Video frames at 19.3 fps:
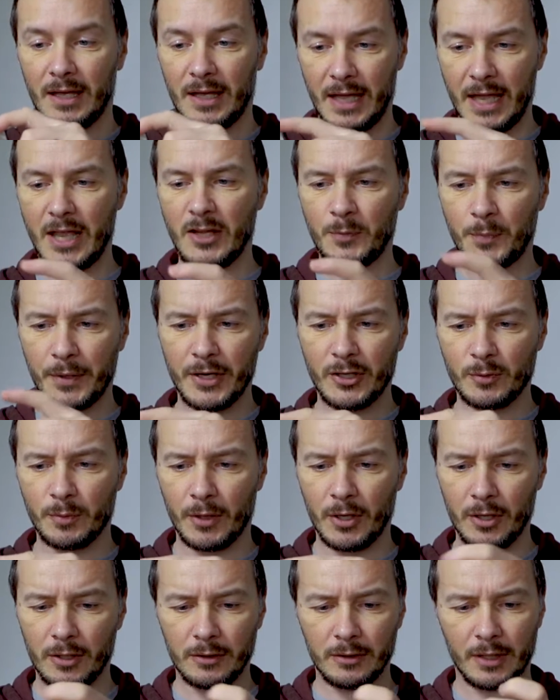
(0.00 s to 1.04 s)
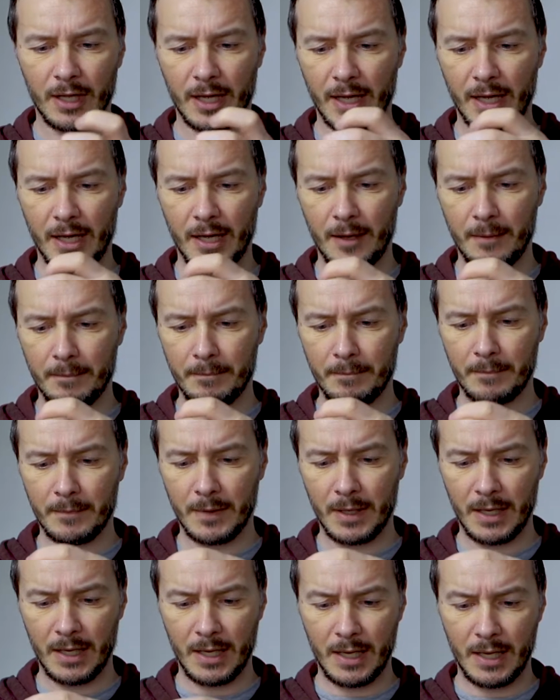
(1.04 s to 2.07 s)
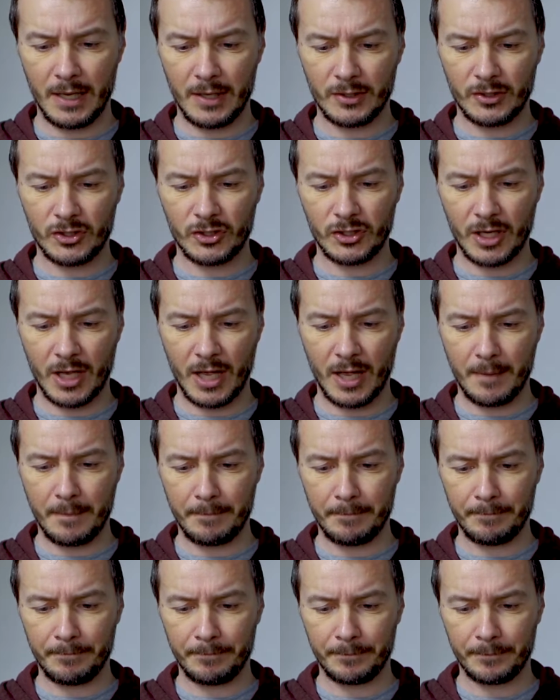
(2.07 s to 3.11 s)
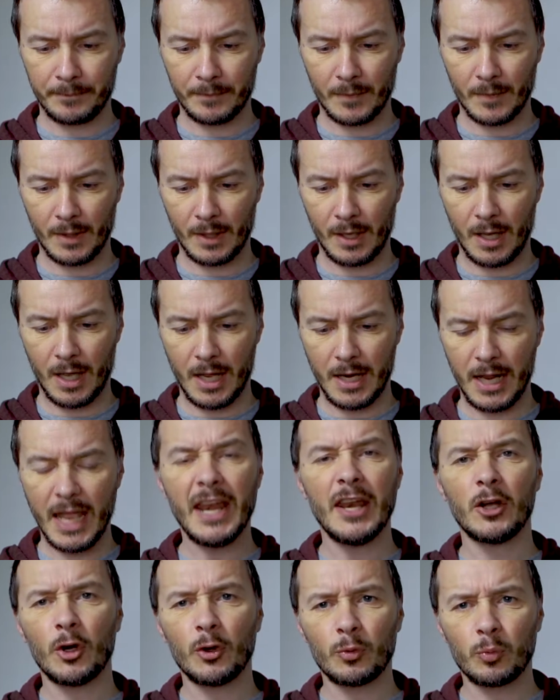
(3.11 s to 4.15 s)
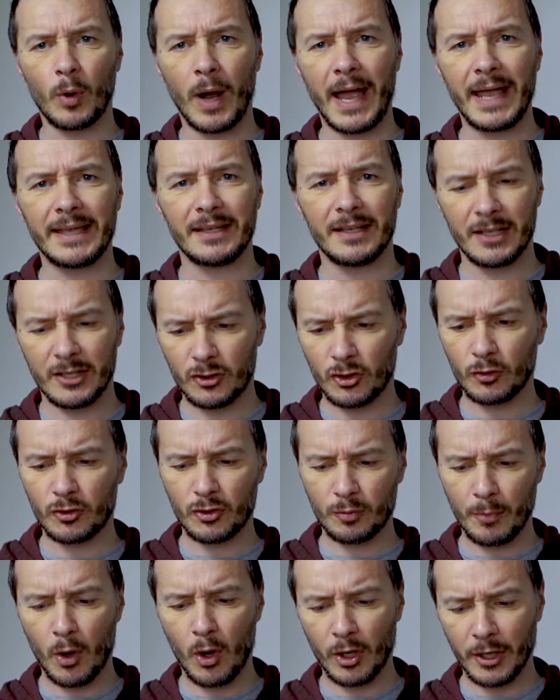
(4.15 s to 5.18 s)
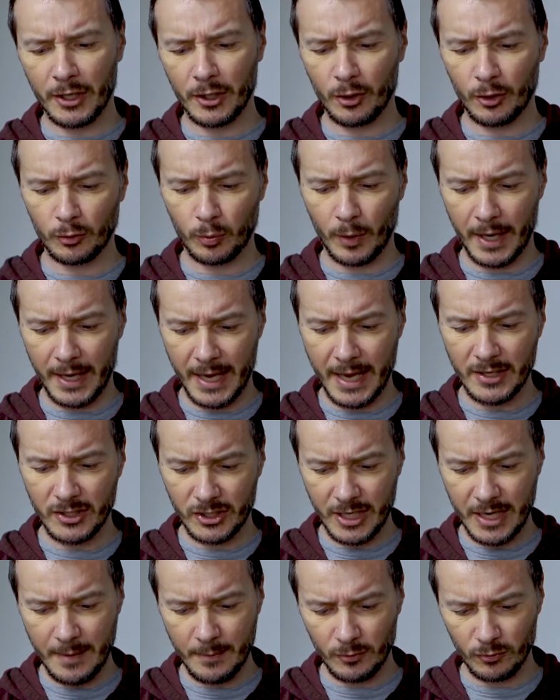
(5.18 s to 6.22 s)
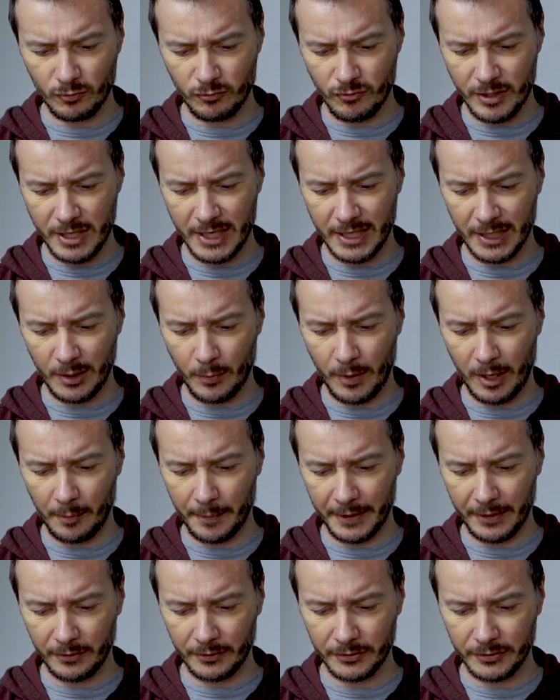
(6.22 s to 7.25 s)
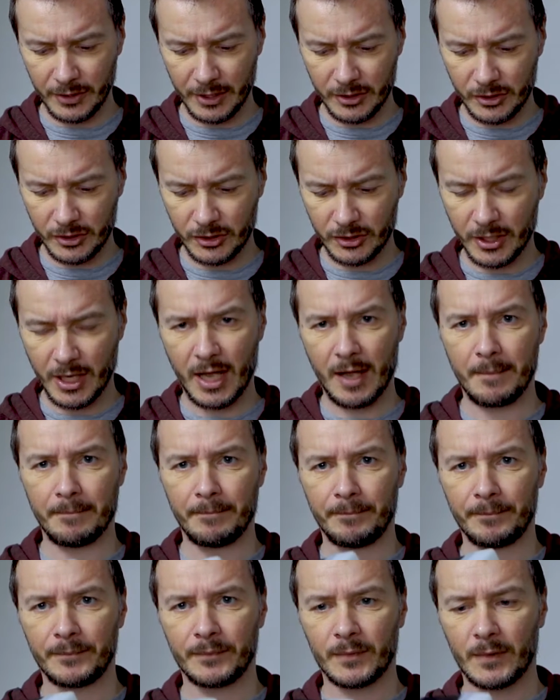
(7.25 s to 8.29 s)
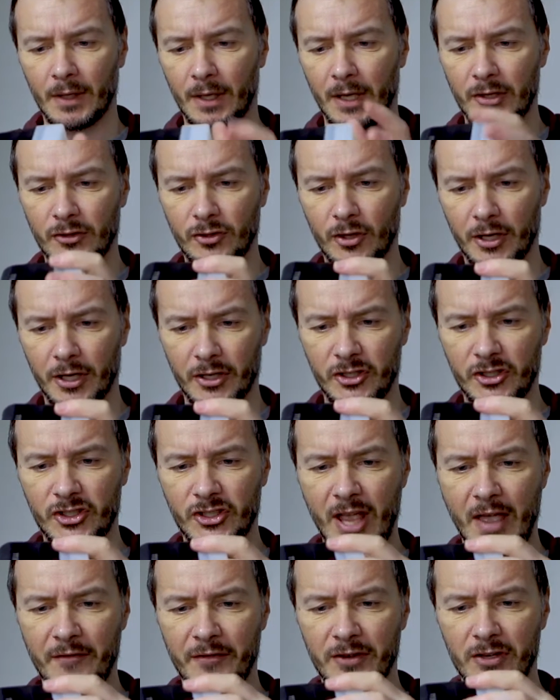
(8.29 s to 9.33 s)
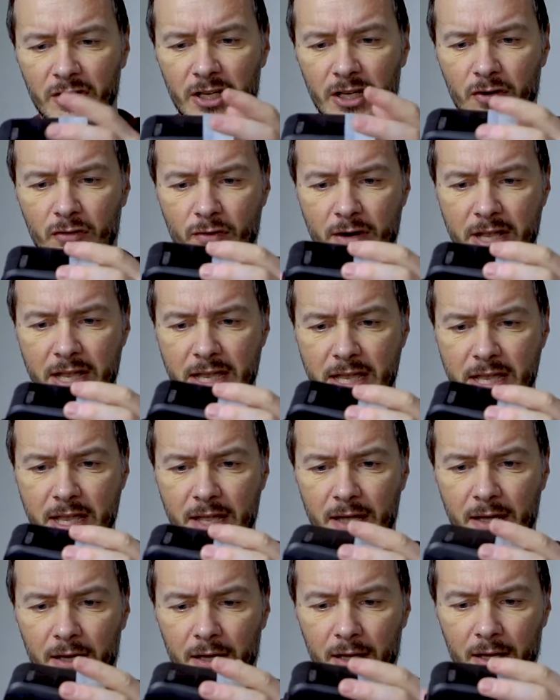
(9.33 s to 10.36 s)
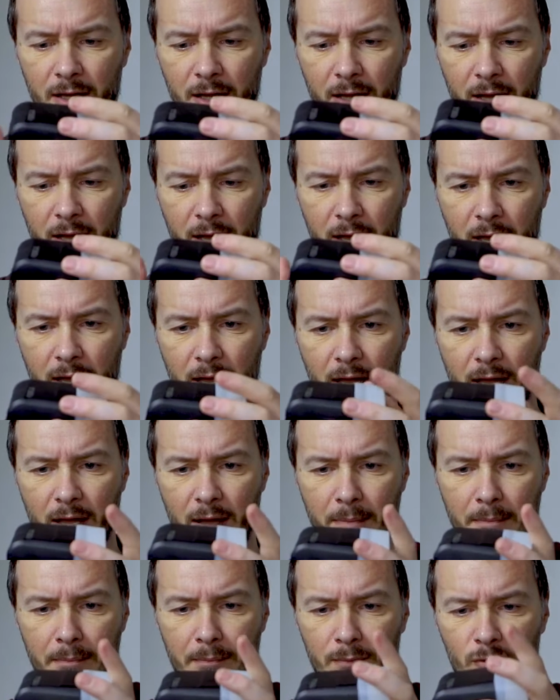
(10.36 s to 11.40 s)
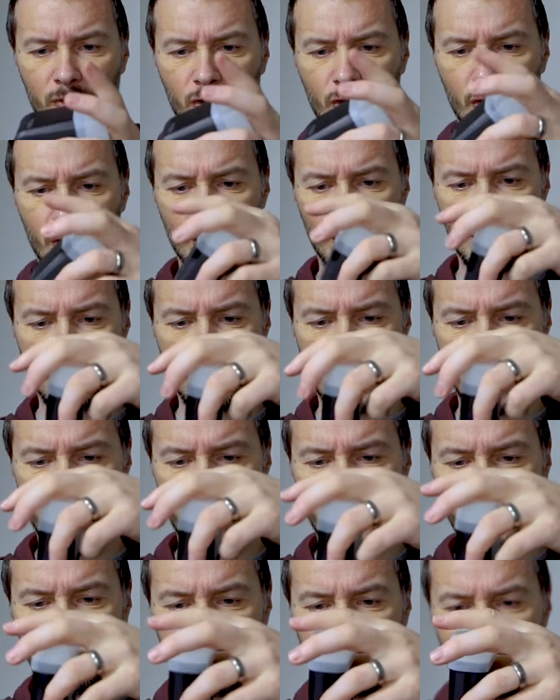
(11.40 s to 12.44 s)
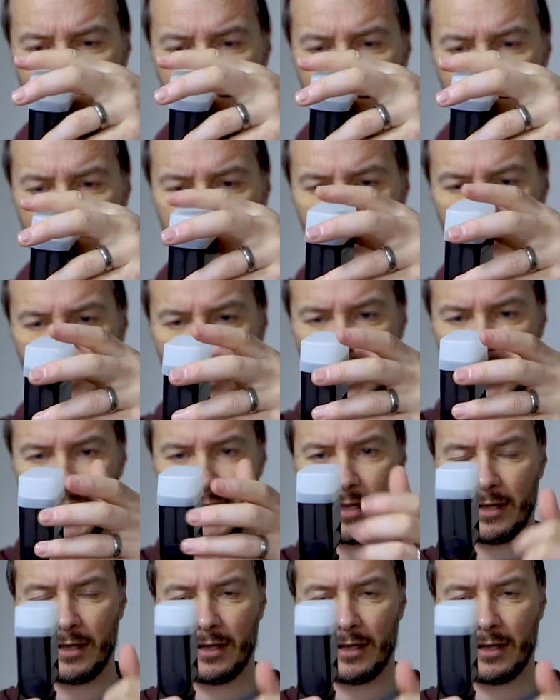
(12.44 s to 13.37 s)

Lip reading: It is pretty small. It's and in a good way. It's small in a good way. It seems really well built. It's got a 7 degree to 90 degree